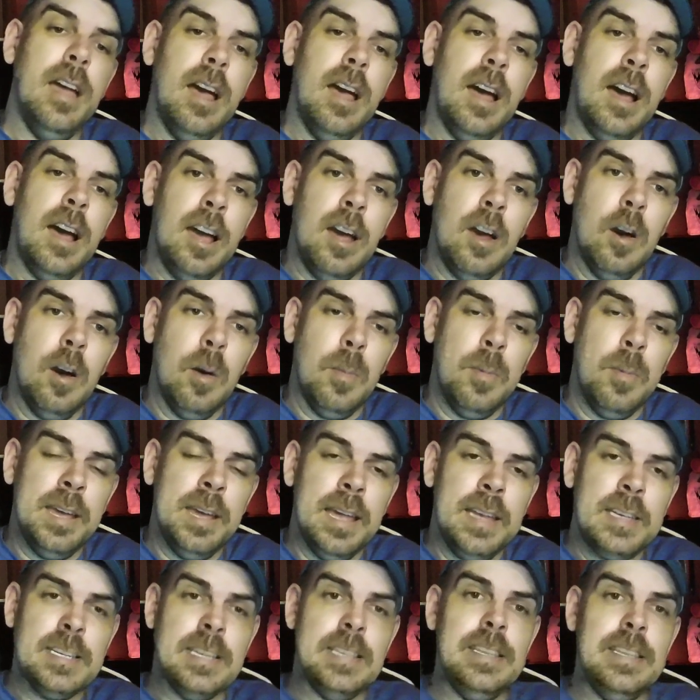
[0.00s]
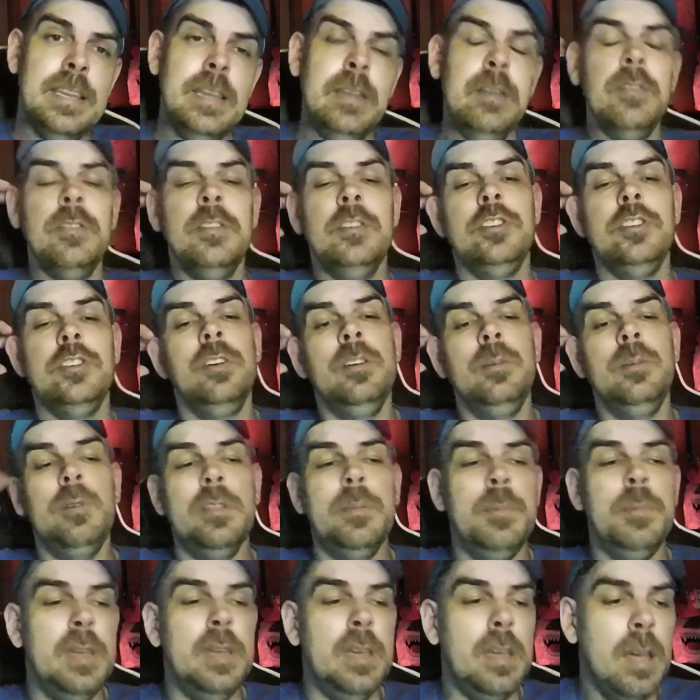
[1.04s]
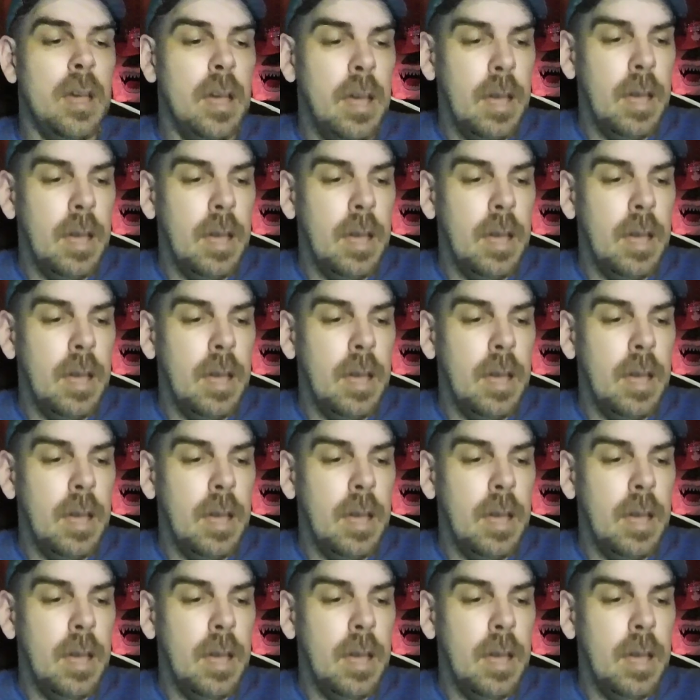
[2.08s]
I uh, hope you guys continue the journey with me.